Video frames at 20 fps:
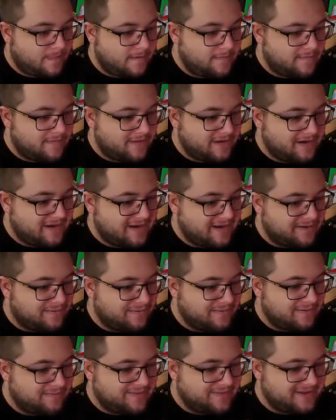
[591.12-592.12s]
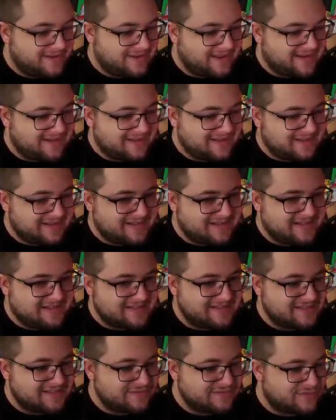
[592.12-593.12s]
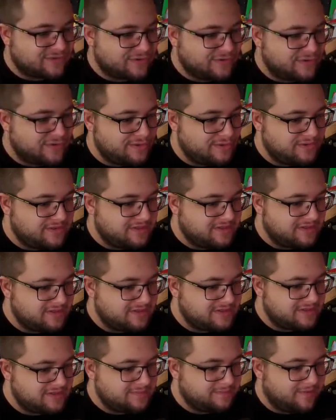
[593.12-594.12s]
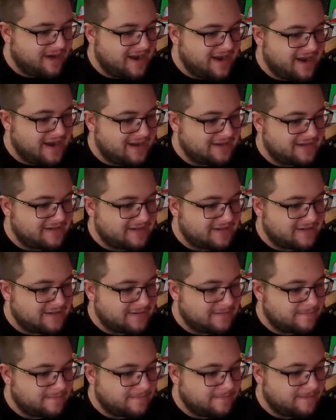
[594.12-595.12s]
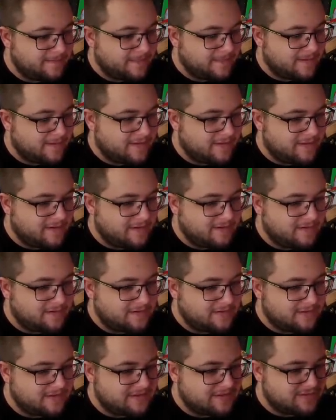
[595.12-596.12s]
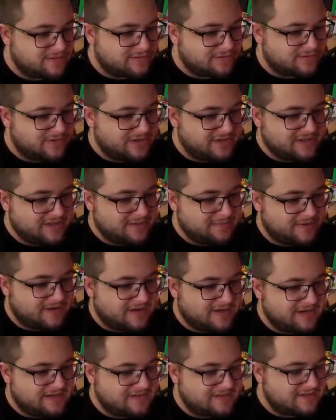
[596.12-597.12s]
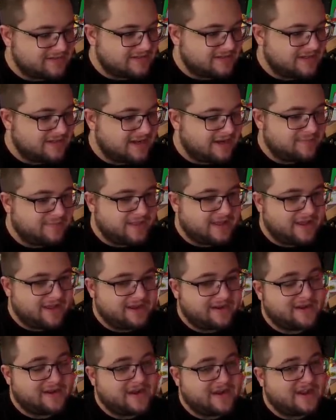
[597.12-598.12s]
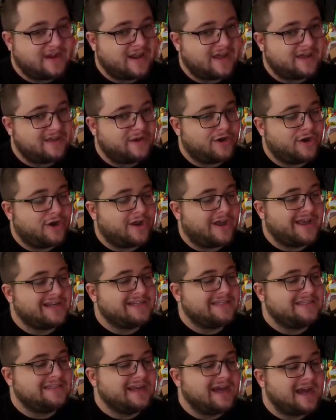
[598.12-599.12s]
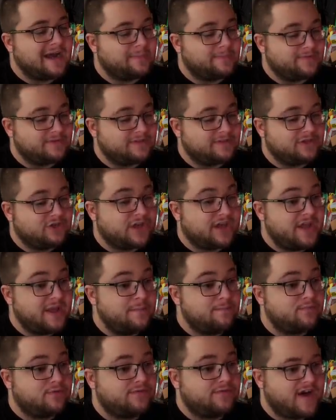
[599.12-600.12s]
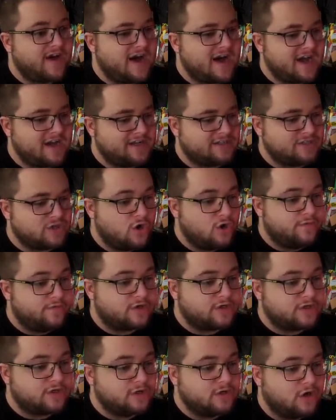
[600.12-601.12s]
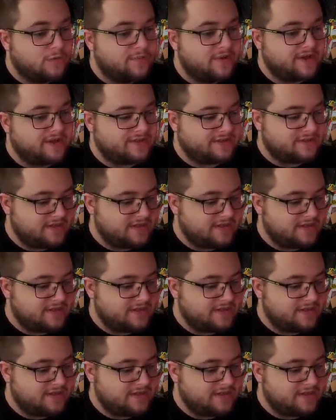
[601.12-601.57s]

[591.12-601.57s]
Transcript: They're like, I don't want to play like this. This is rude. This is bad. This is really bad. And I'm like, no, no, no. You got to adapt. You got to improvise, overcome it,